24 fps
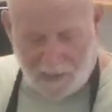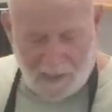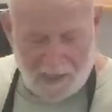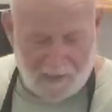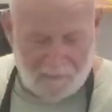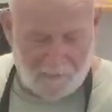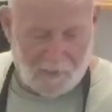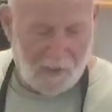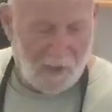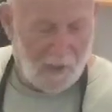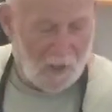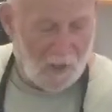I could
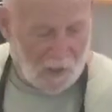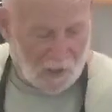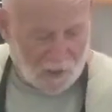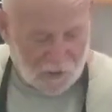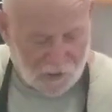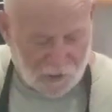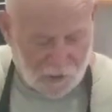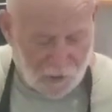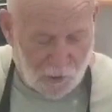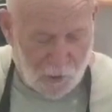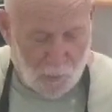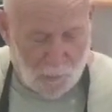have a,
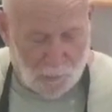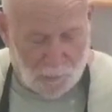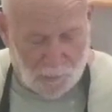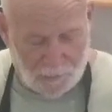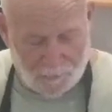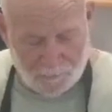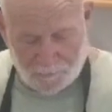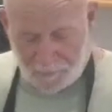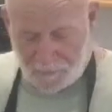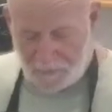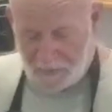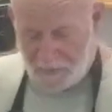a soup.
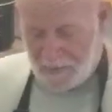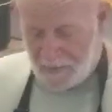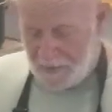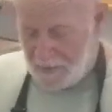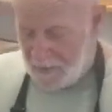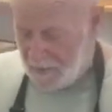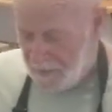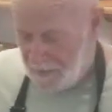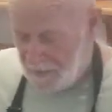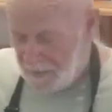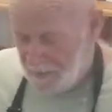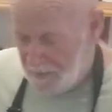
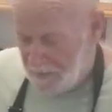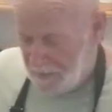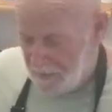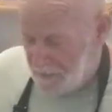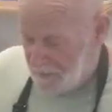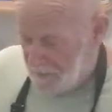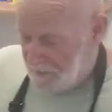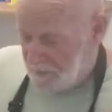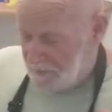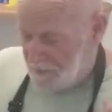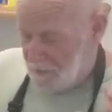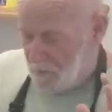
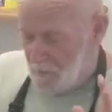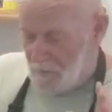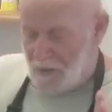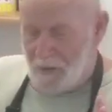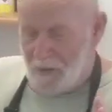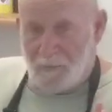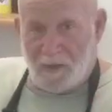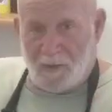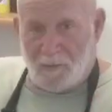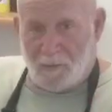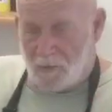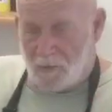You know, my